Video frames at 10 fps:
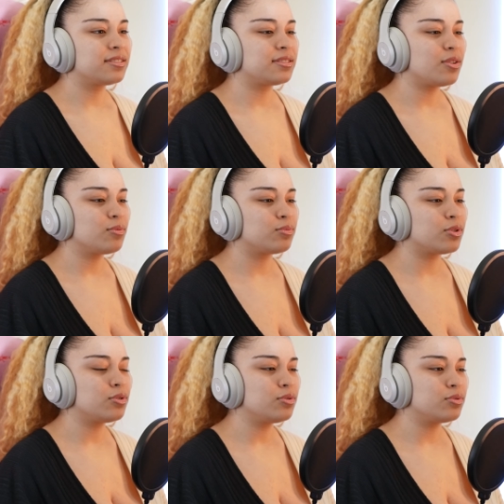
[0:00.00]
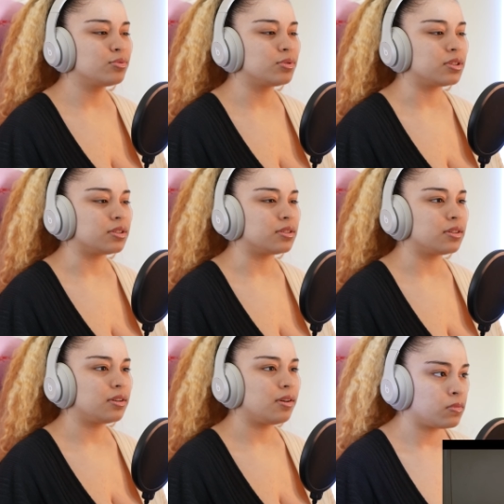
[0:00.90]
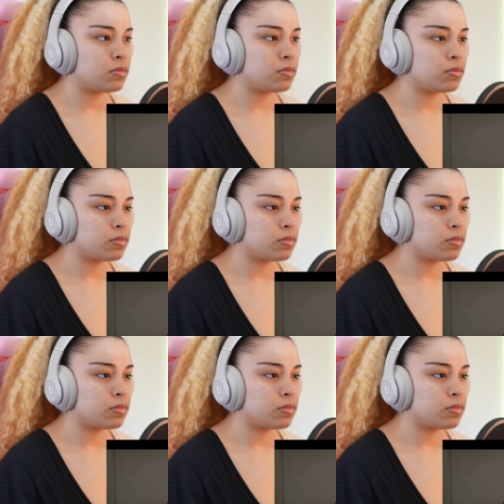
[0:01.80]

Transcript: so rude. This is